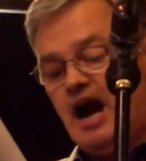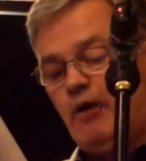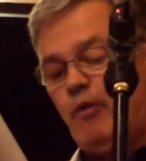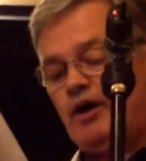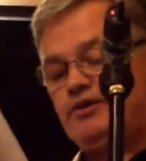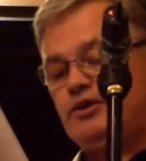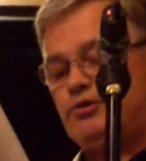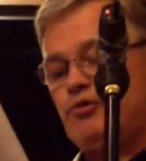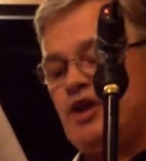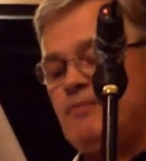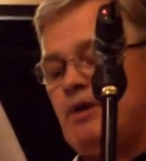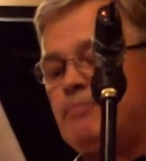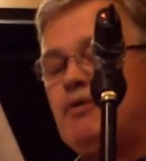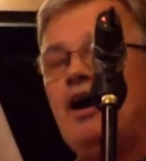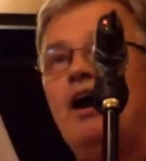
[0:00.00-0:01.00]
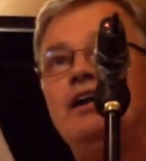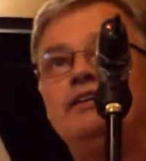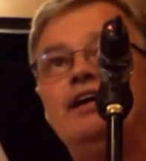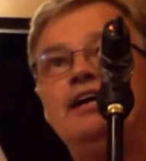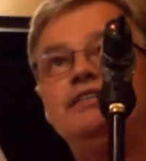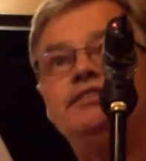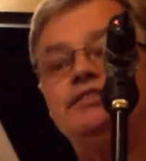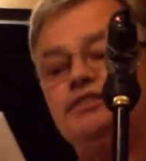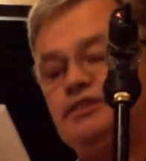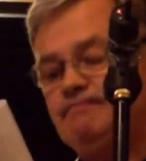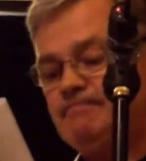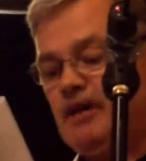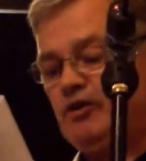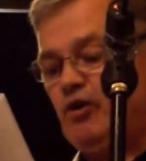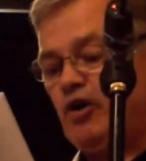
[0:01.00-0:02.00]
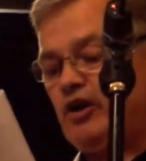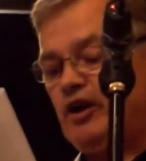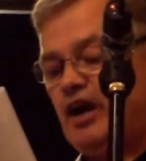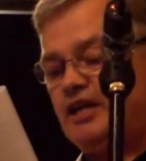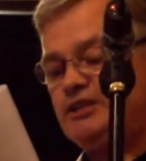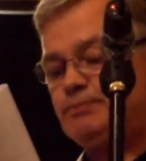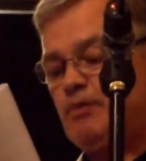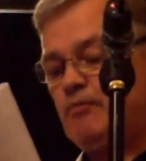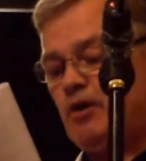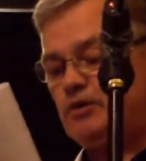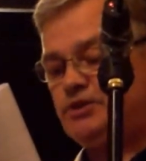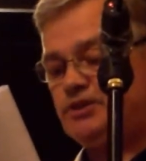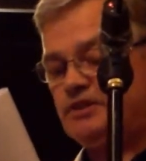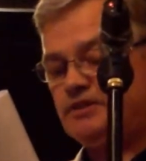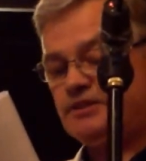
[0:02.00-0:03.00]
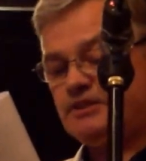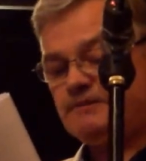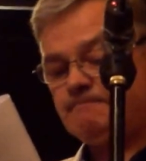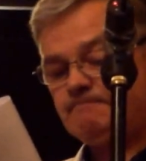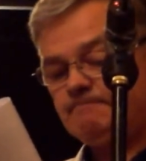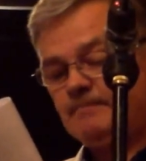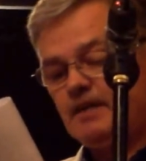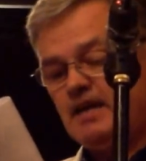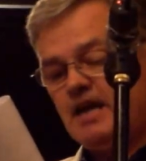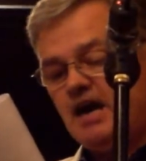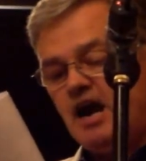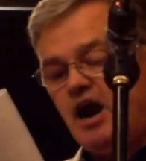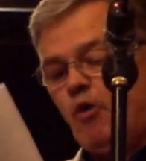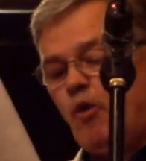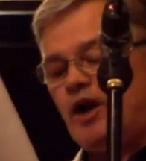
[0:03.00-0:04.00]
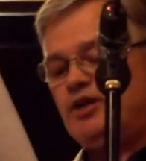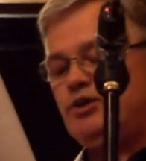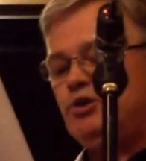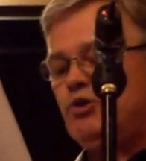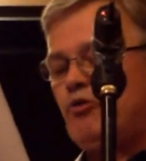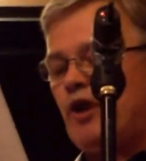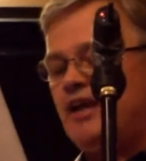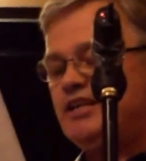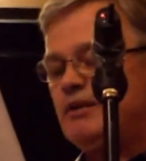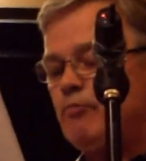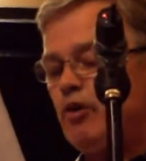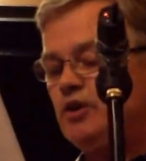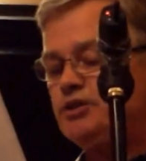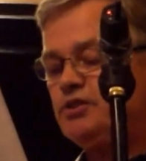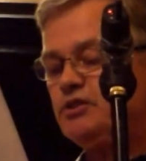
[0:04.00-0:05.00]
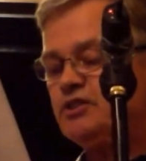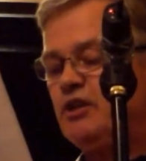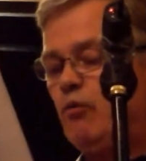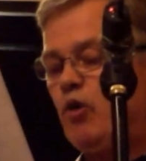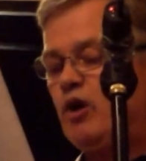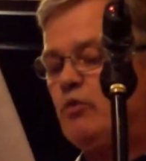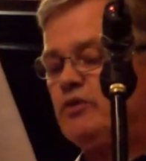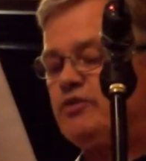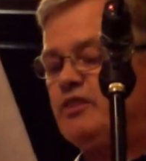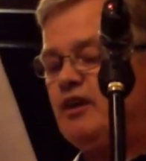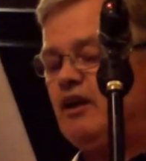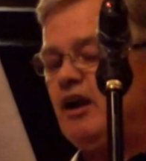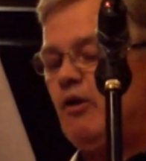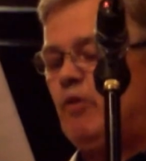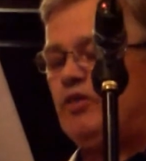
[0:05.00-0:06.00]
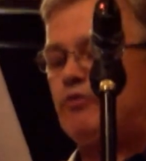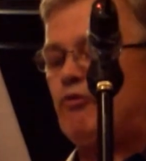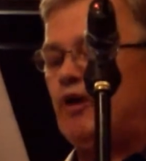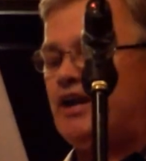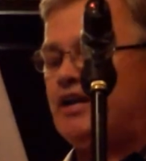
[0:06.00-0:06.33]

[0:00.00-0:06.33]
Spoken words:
I want to dream up contests and organize promotions. I want to do great commercials and work with